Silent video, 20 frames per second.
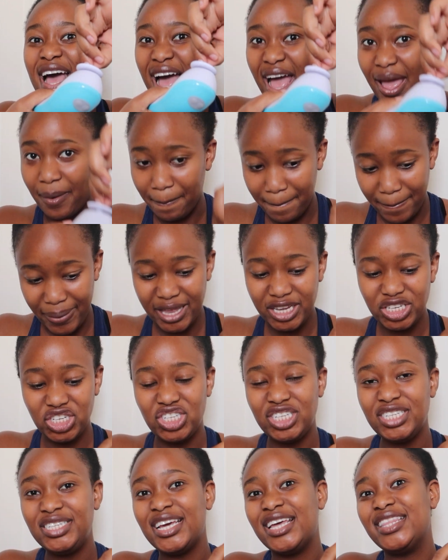i
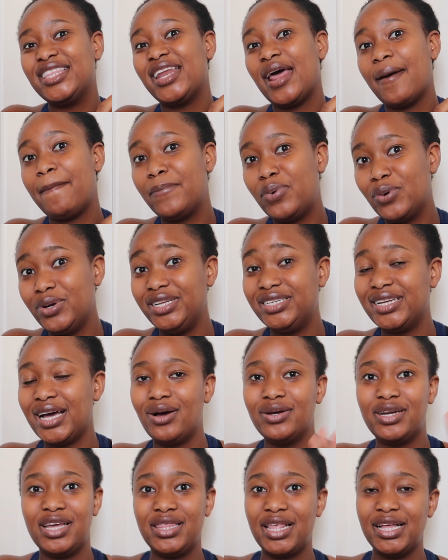pinch it and then i pull it
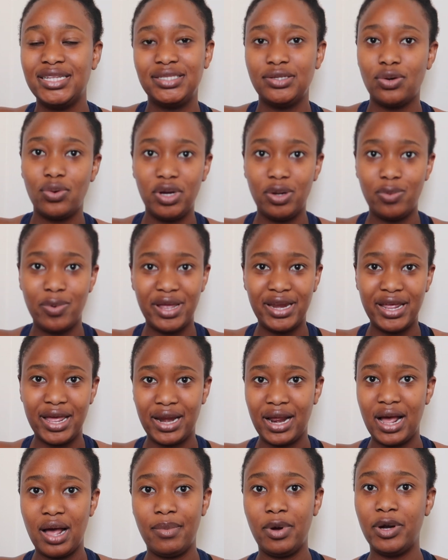out and that's the only way it
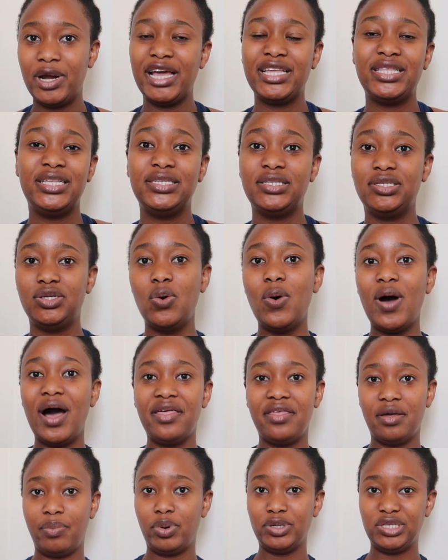can come out like there's no
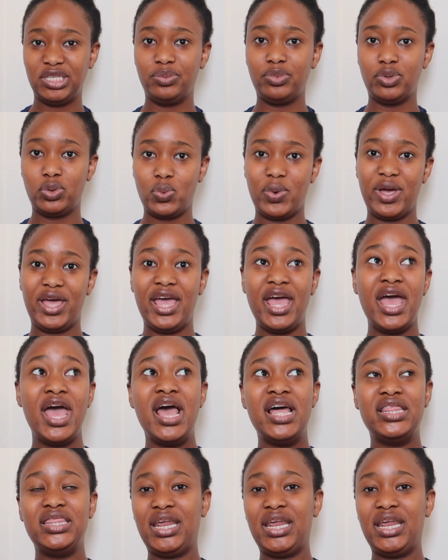other possible way